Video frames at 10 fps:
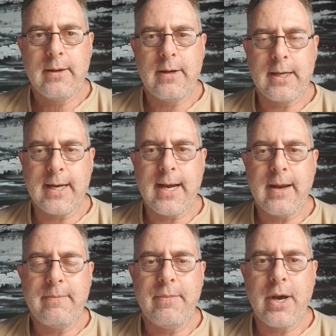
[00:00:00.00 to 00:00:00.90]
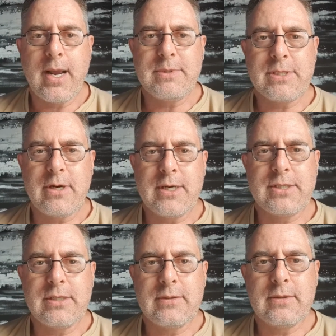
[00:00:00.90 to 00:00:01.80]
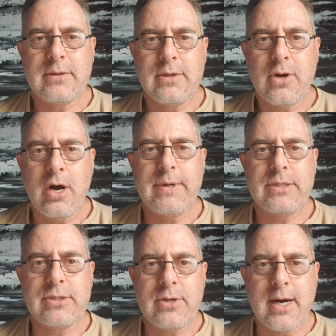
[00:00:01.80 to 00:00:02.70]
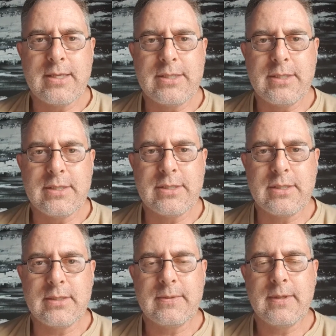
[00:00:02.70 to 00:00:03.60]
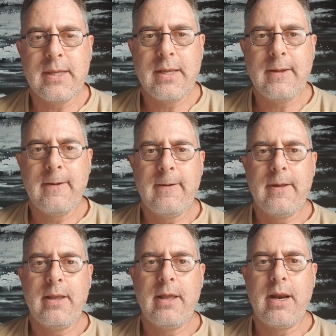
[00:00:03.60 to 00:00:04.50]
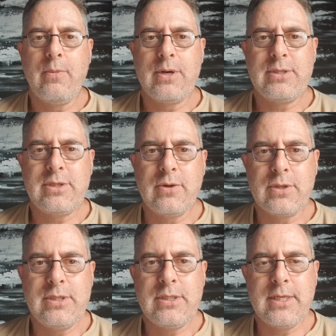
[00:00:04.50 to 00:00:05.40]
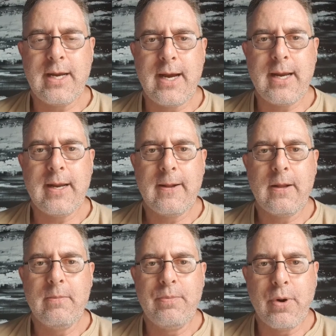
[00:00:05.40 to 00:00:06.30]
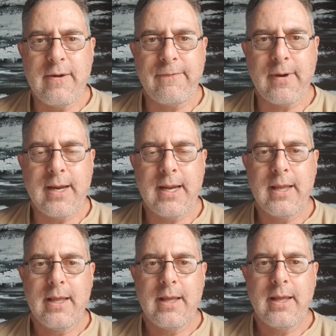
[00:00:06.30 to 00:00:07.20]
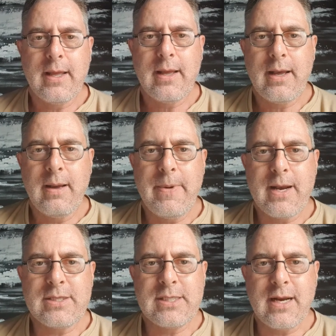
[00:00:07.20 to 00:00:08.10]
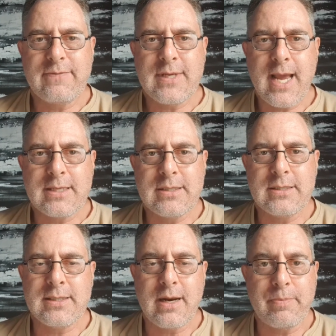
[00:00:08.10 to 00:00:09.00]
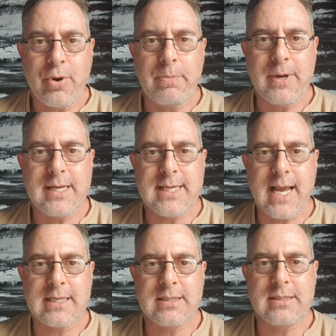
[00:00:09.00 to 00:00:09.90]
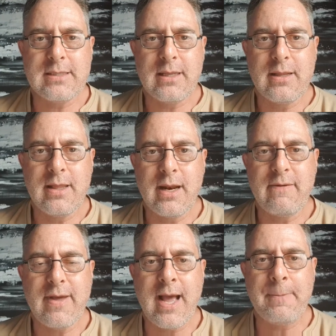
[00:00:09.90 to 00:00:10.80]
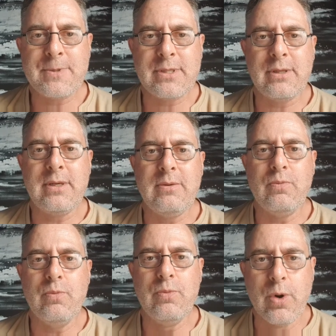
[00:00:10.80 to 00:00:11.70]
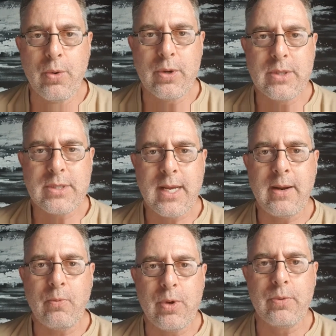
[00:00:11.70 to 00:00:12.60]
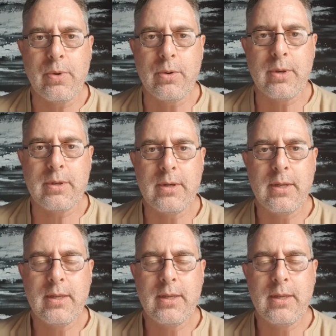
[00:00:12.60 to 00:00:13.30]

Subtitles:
Hi, g'day. My name's Tyson. I'm an Australian citizen and I want to talk to you today briefly about a set of property taxes that have absolutely ruined and will ruin